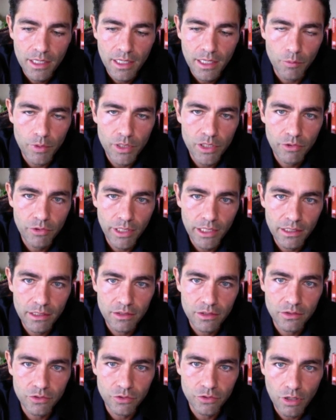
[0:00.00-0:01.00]
And we
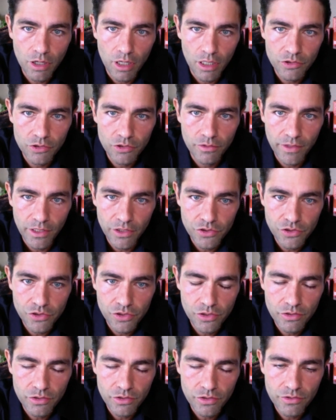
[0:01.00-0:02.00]
created DuContra
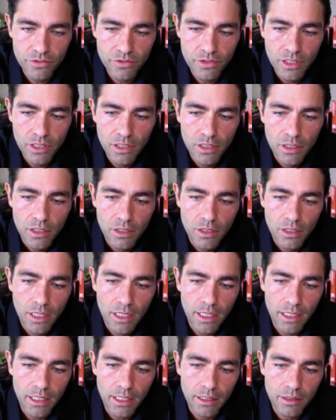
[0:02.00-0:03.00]
Ventures,
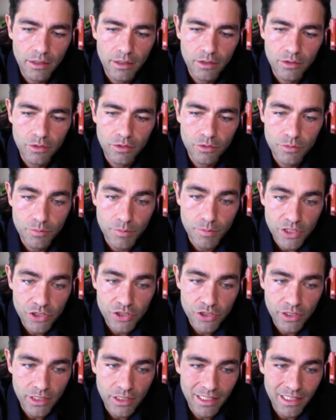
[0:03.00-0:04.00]
uh, whose
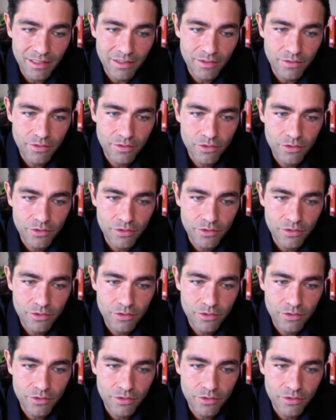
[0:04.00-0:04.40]
mission is